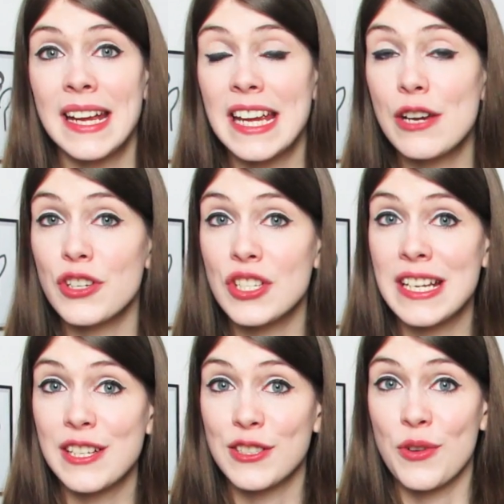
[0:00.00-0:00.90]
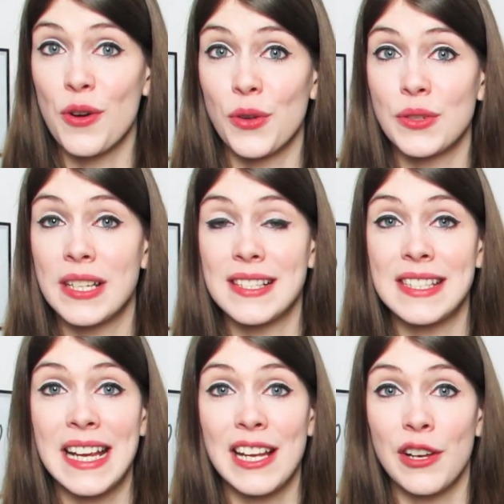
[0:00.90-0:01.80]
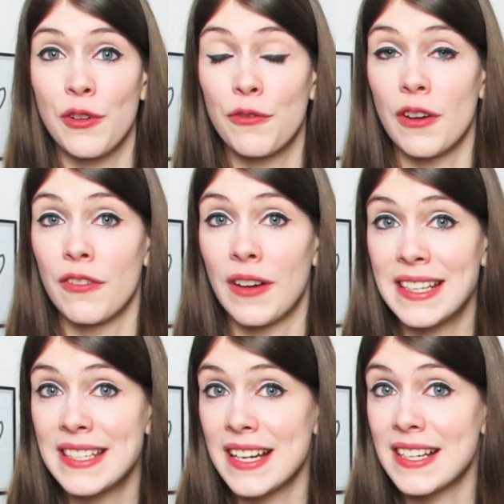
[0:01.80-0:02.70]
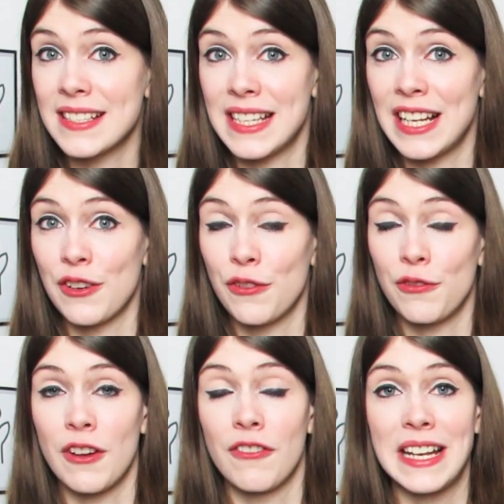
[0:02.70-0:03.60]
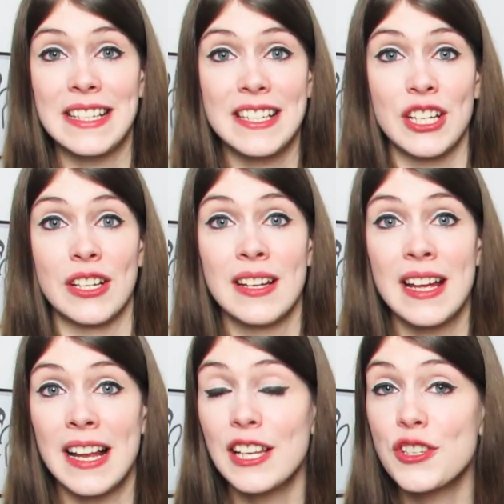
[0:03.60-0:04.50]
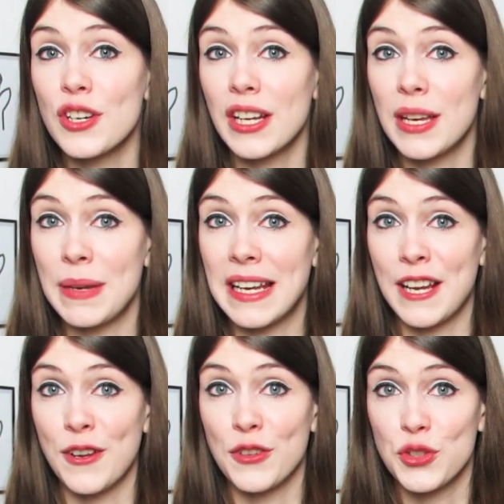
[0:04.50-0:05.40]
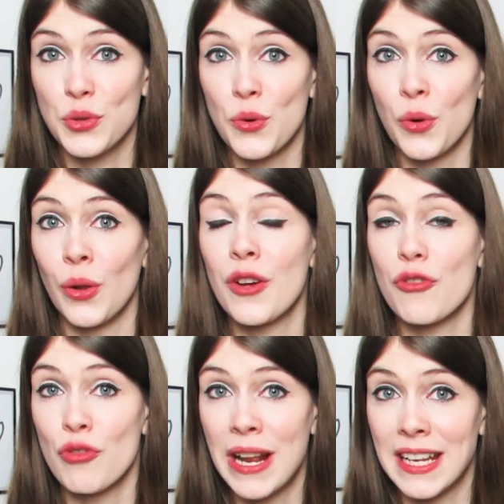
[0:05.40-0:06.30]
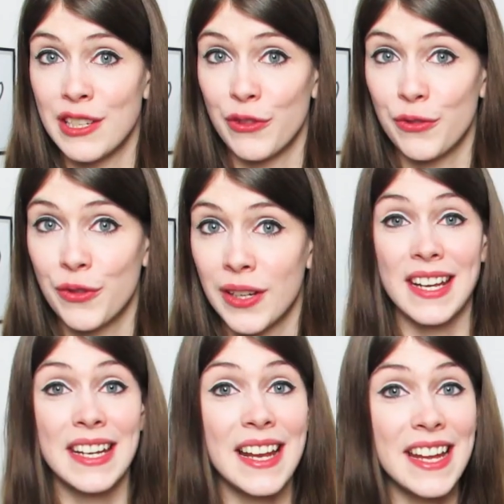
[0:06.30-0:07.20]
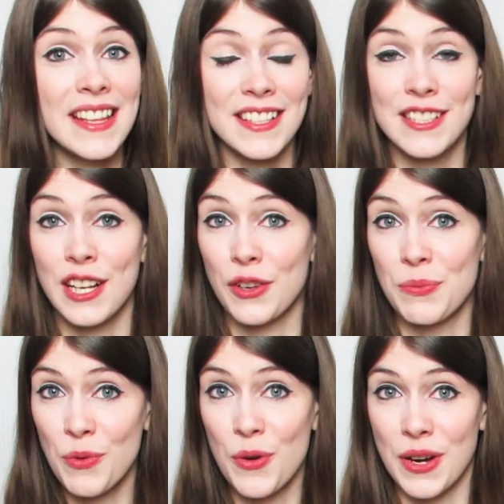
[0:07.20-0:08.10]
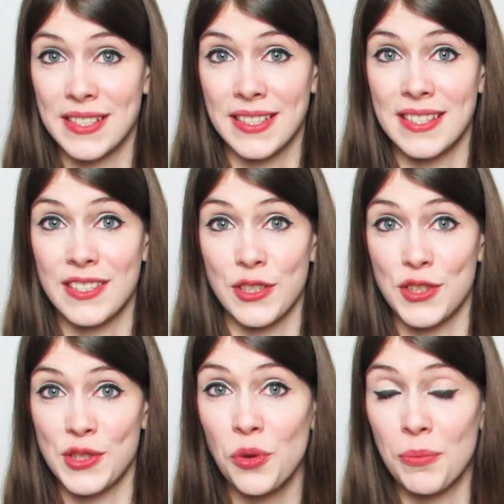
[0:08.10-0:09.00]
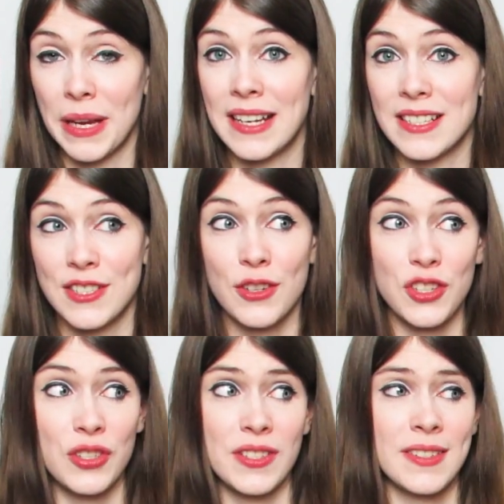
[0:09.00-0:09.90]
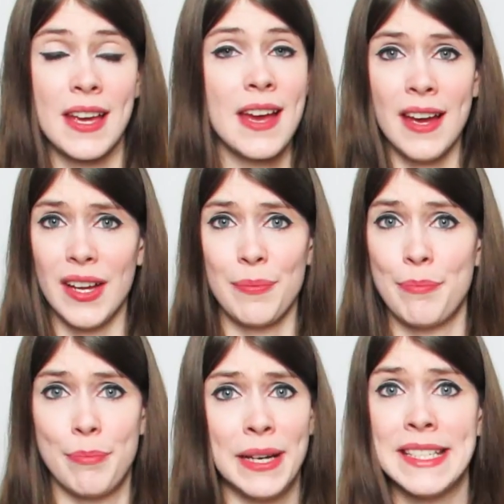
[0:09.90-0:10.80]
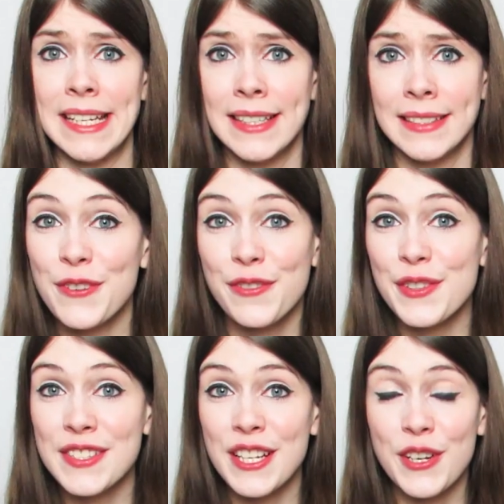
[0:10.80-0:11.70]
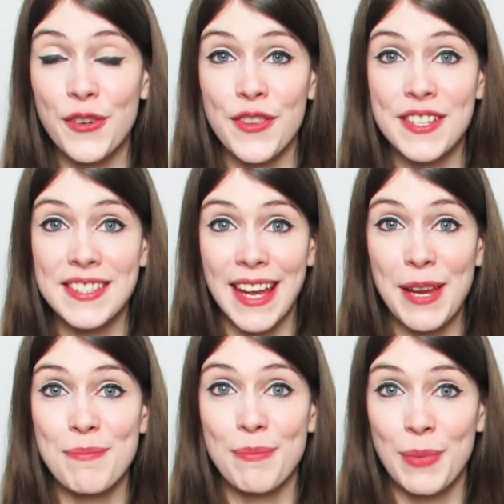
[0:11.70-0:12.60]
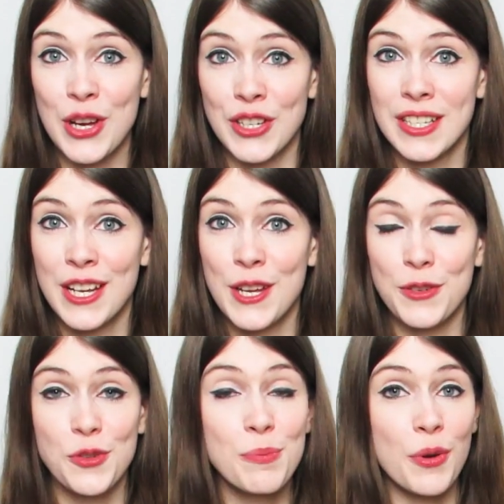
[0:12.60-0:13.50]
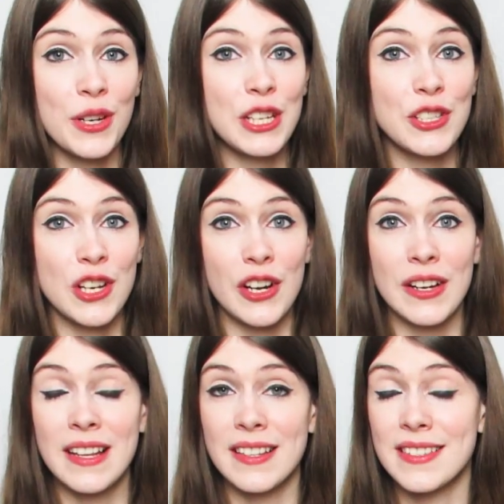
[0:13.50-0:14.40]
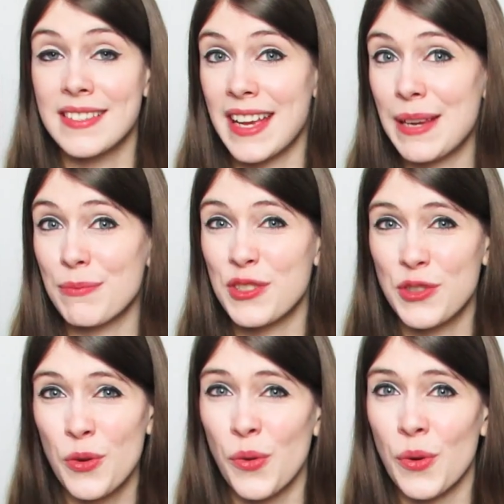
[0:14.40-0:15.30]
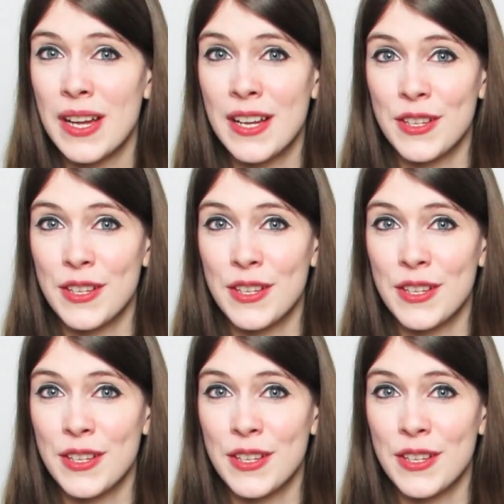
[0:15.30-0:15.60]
He or she is called Seelenverwandter, Seelenverwandte, literally meaning soul relative. And I like this a lot more since a soulmate is not just a buddy. It feels like you are the same blood, two bodies sharing the same soul.